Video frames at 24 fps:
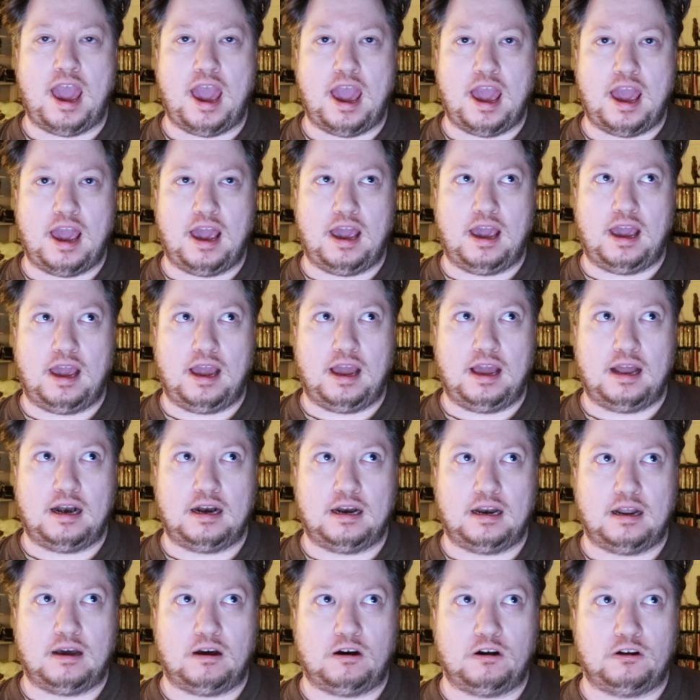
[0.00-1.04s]

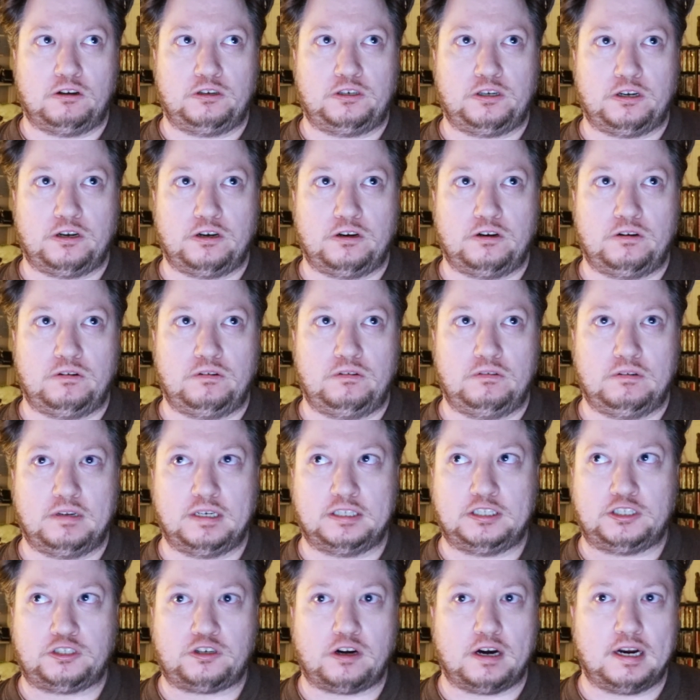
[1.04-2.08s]
And also,
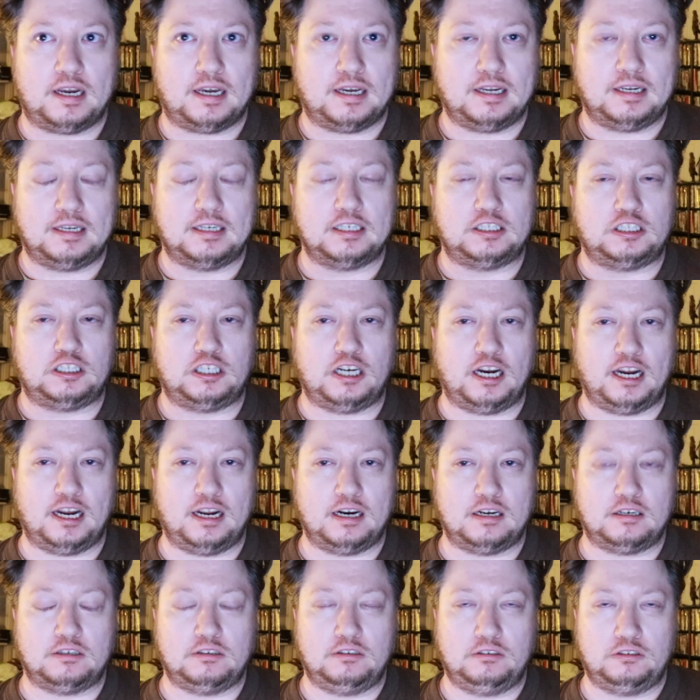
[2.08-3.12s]
let's try and get this
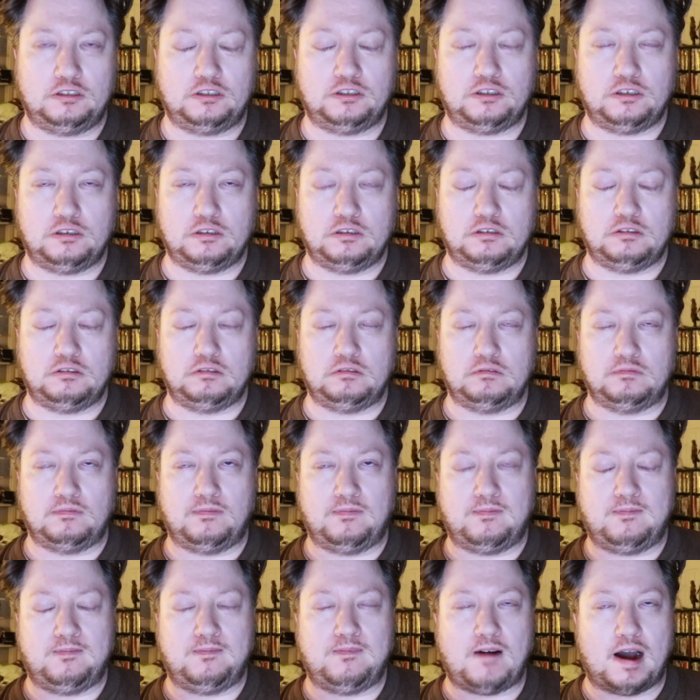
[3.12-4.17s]
channel to
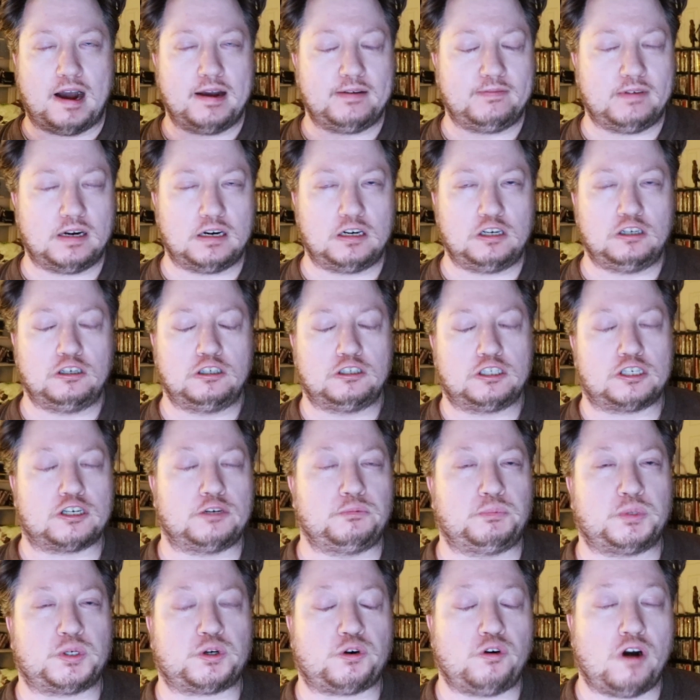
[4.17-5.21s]
500
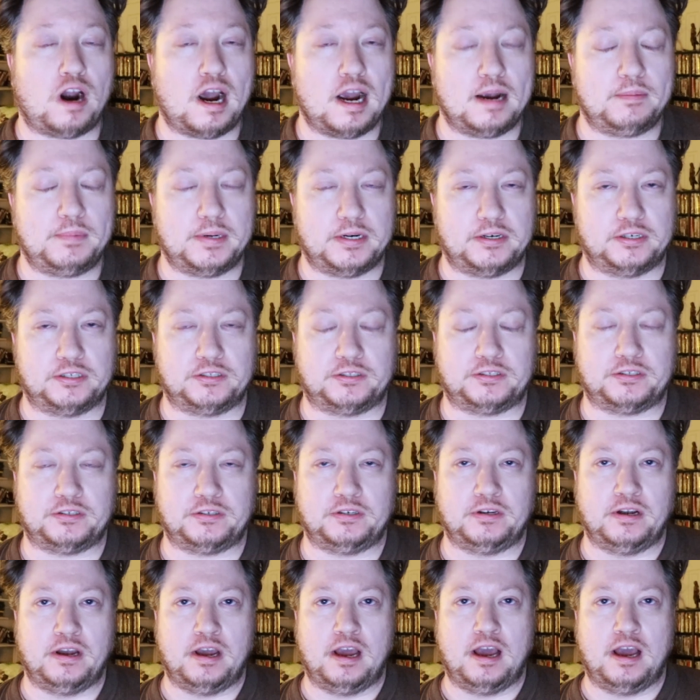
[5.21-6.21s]
subscribers